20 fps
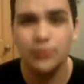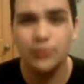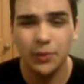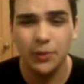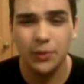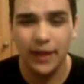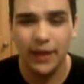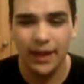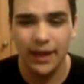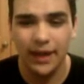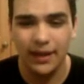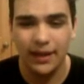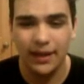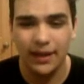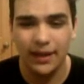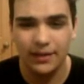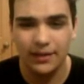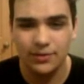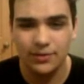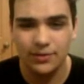
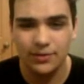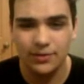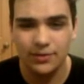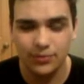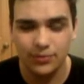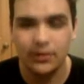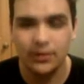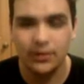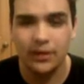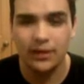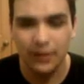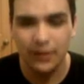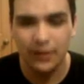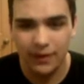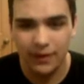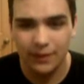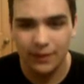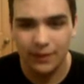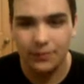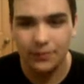truly
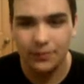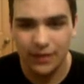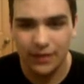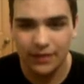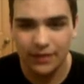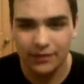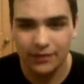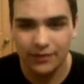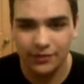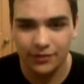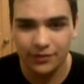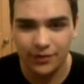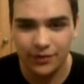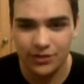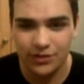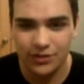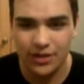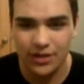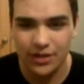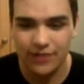like believe in a
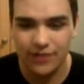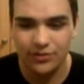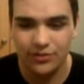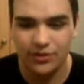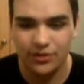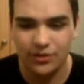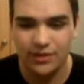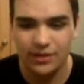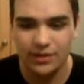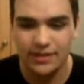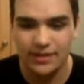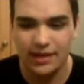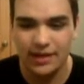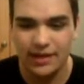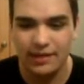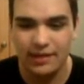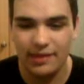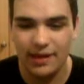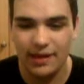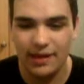religion after they
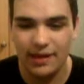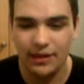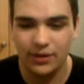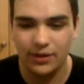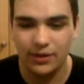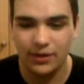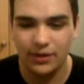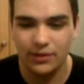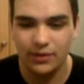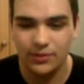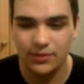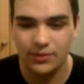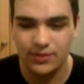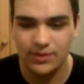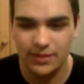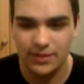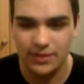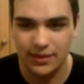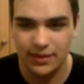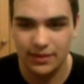say that what you do is
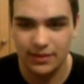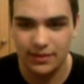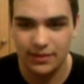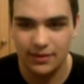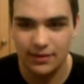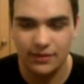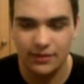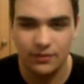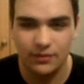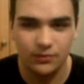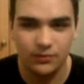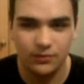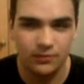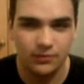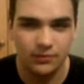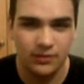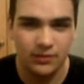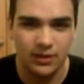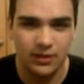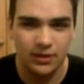a sin and don't
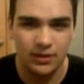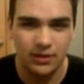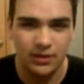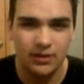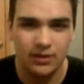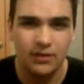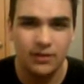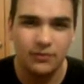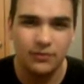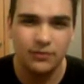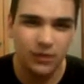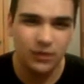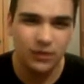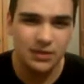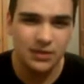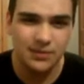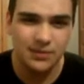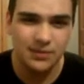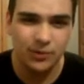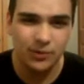
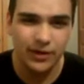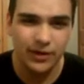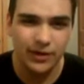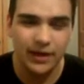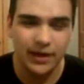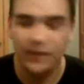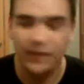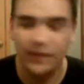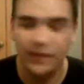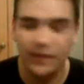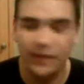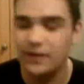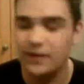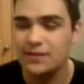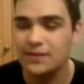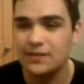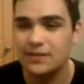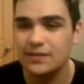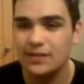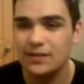fully support it, at
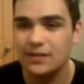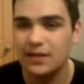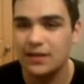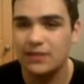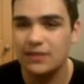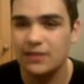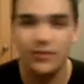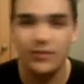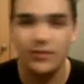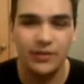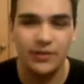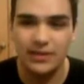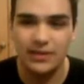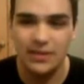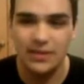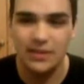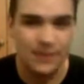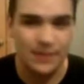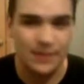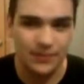least at the very
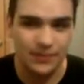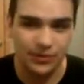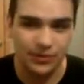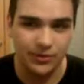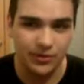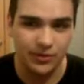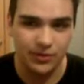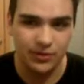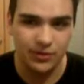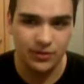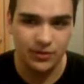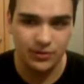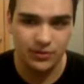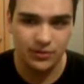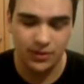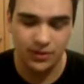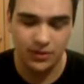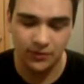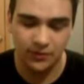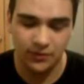least they people
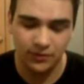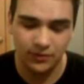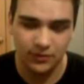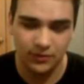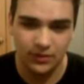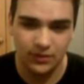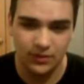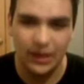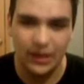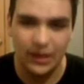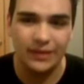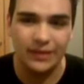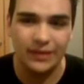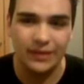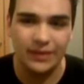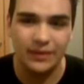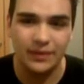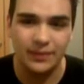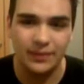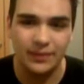don't,
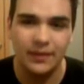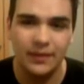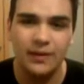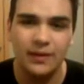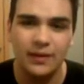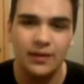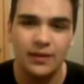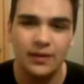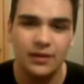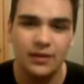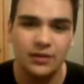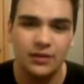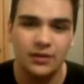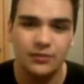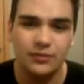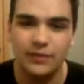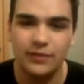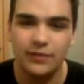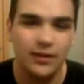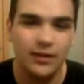like
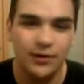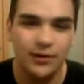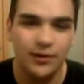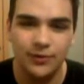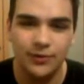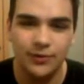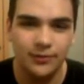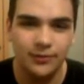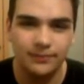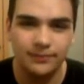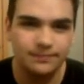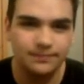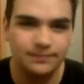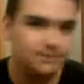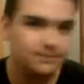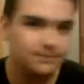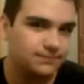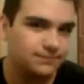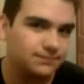your fellow